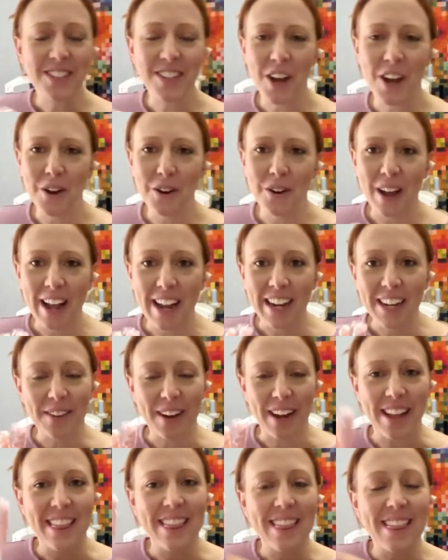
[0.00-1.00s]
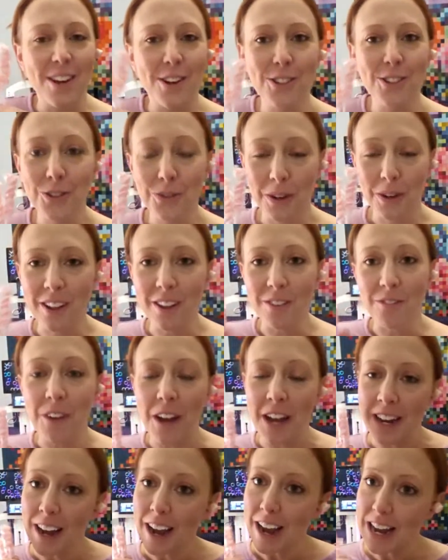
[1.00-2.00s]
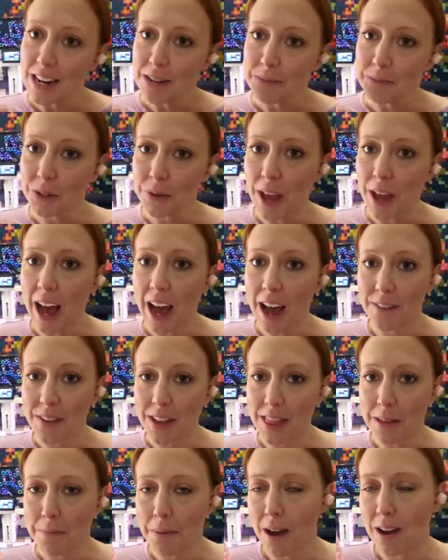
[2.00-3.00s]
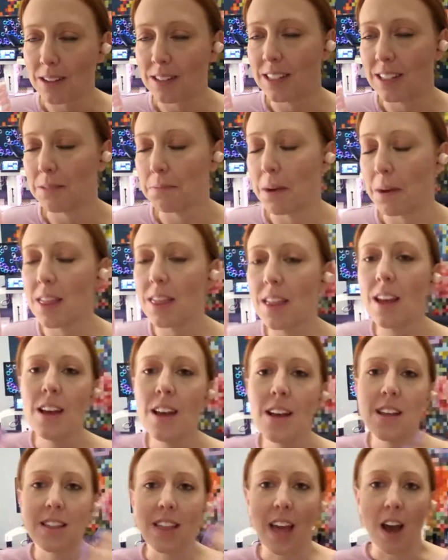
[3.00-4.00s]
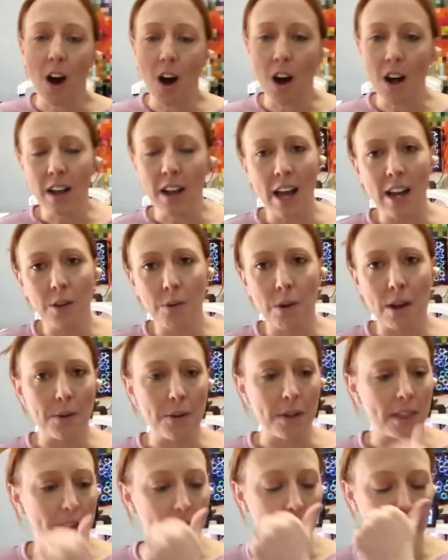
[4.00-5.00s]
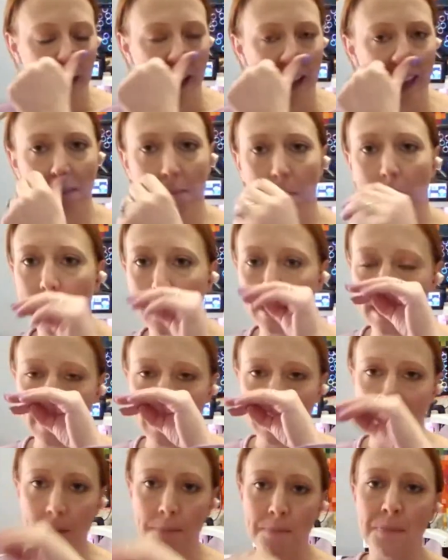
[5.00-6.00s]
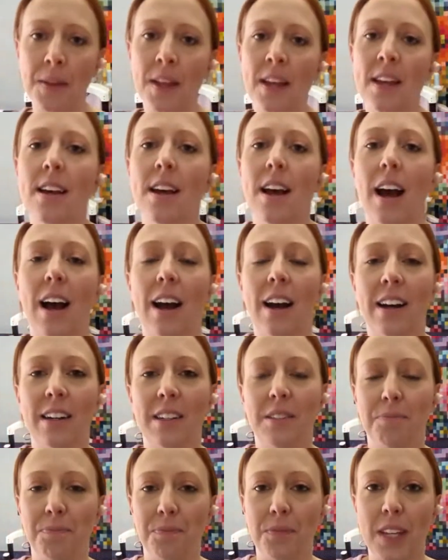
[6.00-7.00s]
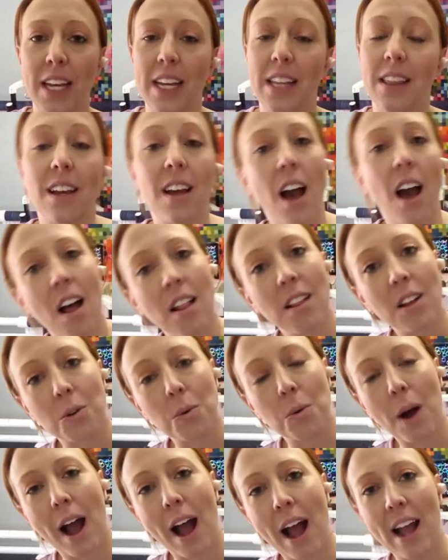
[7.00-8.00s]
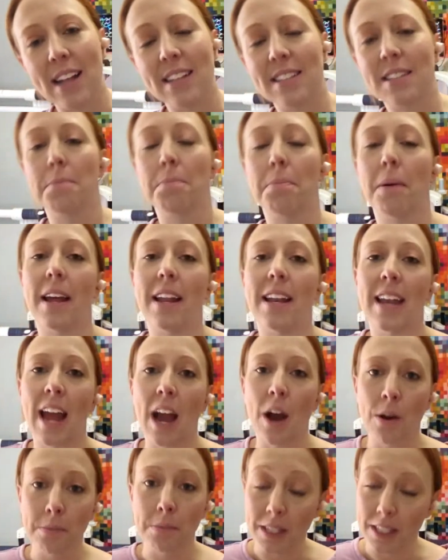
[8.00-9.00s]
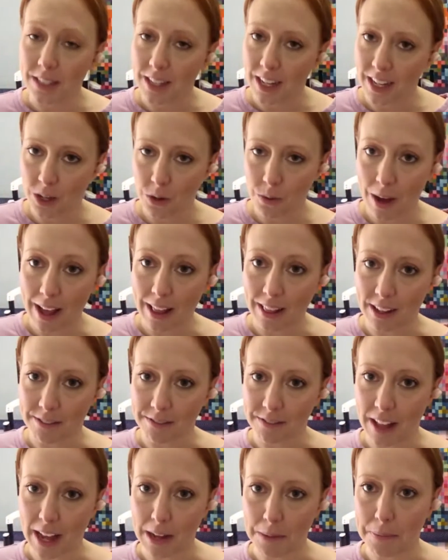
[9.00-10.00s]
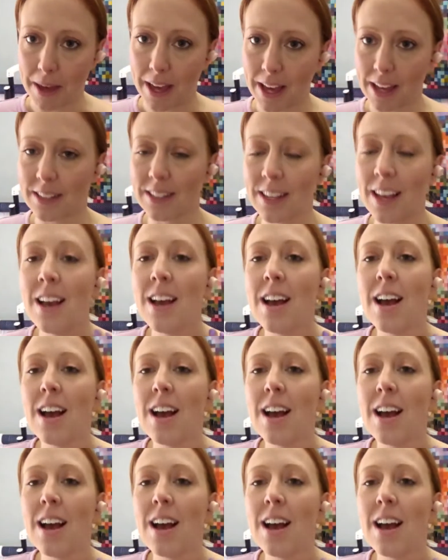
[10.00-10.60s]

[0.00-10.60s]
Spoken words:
So anyway, those were the fun items that we have in the box this month. They all kind of went with the flying pig theme in the color wise, but now I'm going to tell you why I love flying pigs.